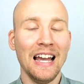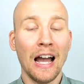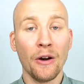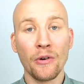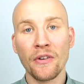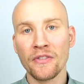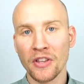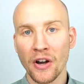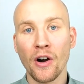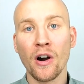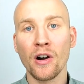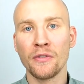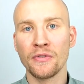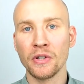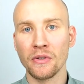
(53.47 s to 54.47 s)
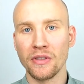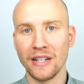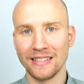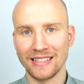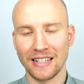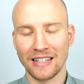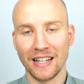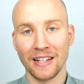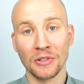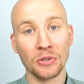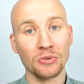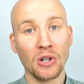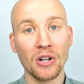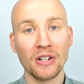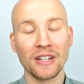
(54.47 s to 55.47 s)
However, there are a few things that can go
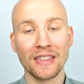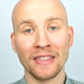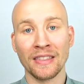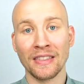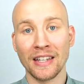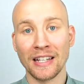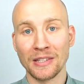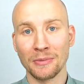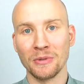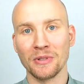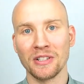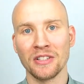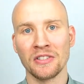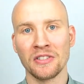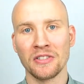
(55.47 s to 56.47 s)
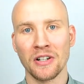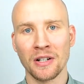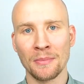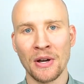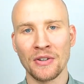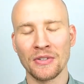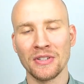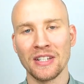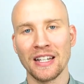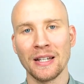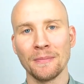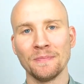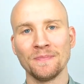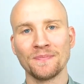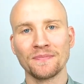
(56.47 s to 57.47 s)
wrong, and that's what we're going to talk about
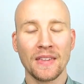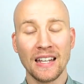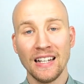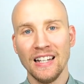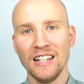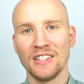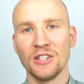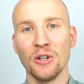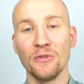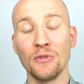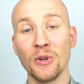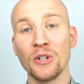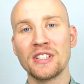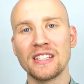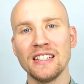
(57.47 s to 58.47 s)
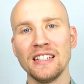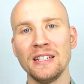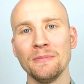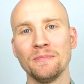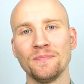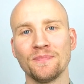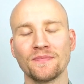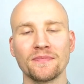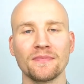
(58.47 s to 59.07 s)
today. So firstly,